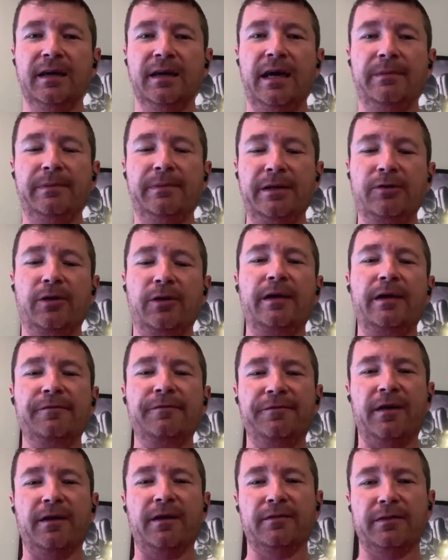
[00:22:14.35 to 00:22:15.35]
and be
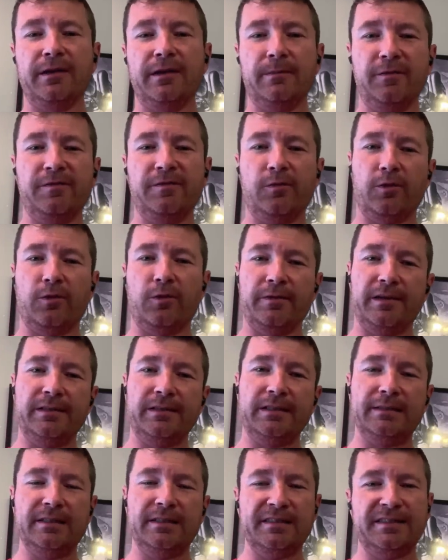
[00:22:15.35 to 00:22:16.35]
grandfathered in before they
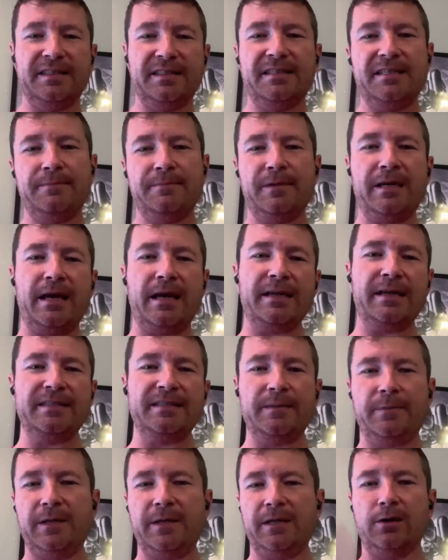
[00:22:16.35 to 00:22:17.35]
did the CTP,
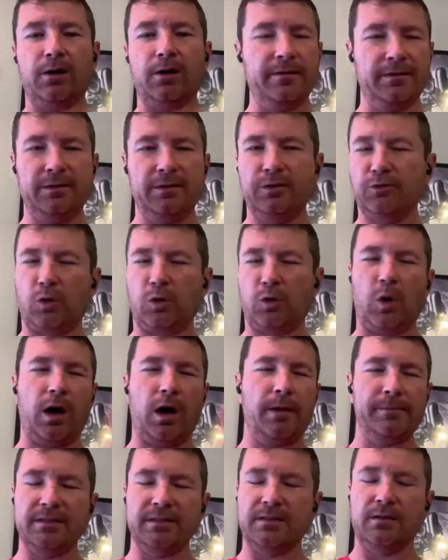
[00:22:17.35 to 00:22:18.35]
ATP, and all the new
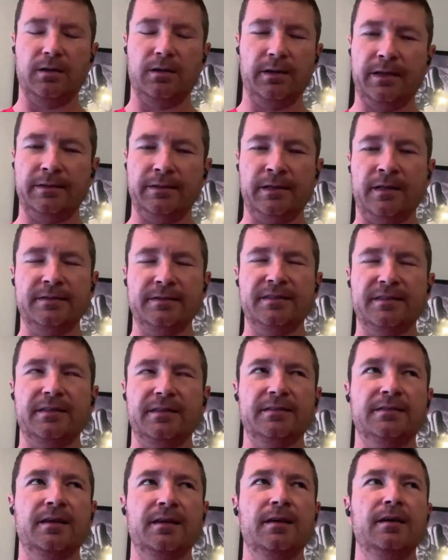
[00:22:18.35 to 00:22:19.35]
requirements and all that
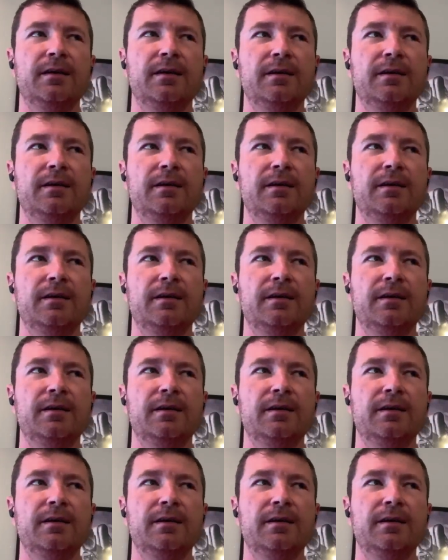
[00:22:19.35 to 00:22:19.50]
nonsense.